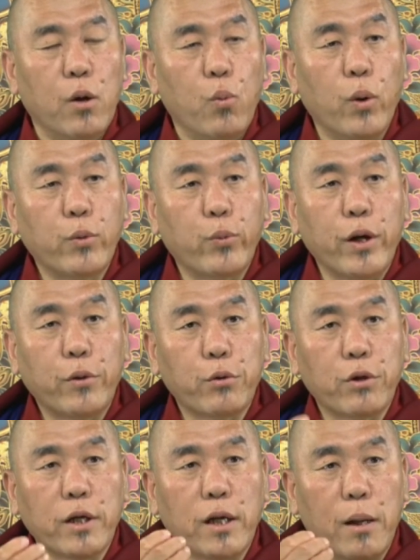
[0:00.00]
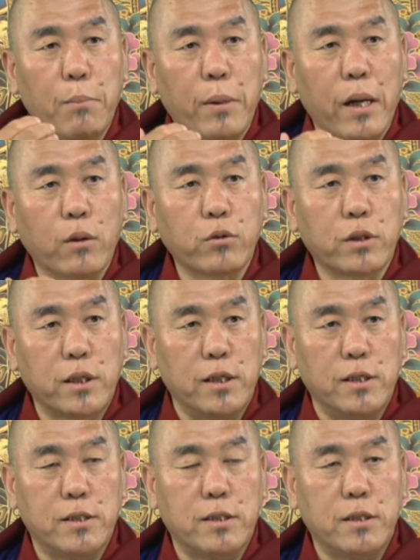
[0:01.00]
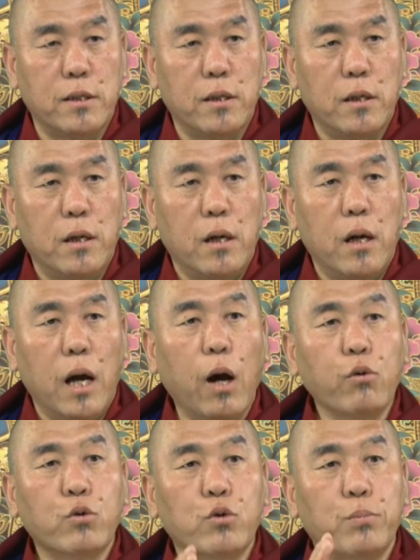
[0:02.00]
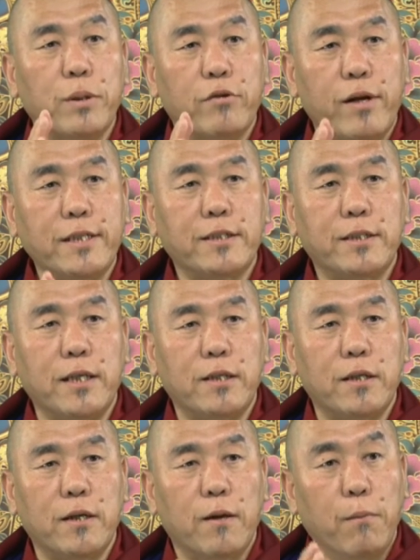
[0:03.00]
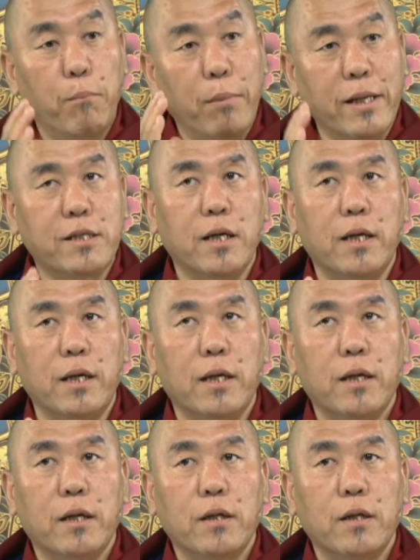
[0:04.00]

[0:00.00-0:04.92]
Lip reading: What we are talking about is how to be rested mentally,